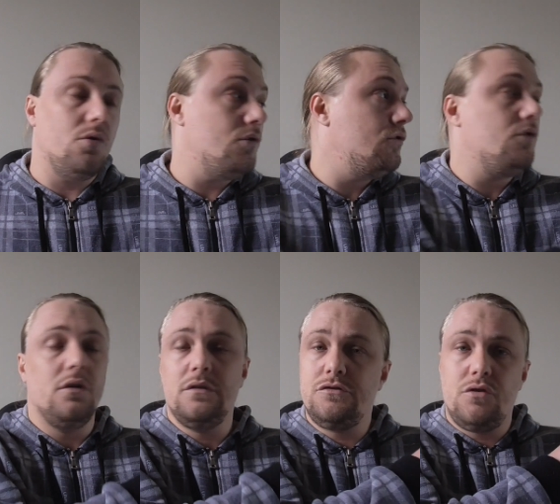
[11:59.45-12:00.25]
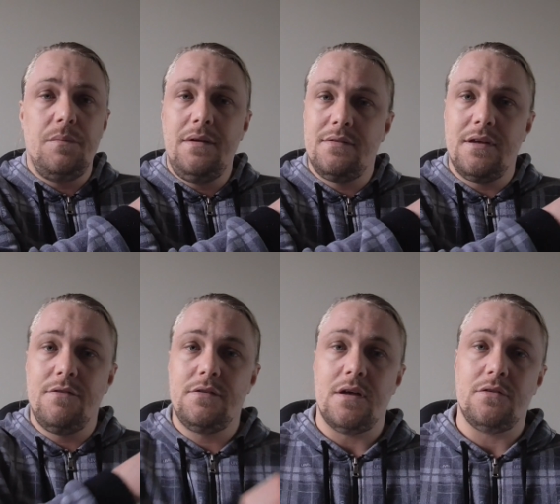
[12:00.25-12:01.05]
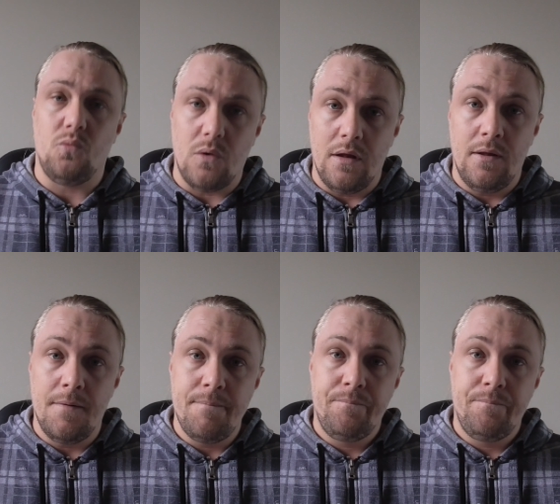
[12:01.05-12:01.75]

or Google Streaming Service as well.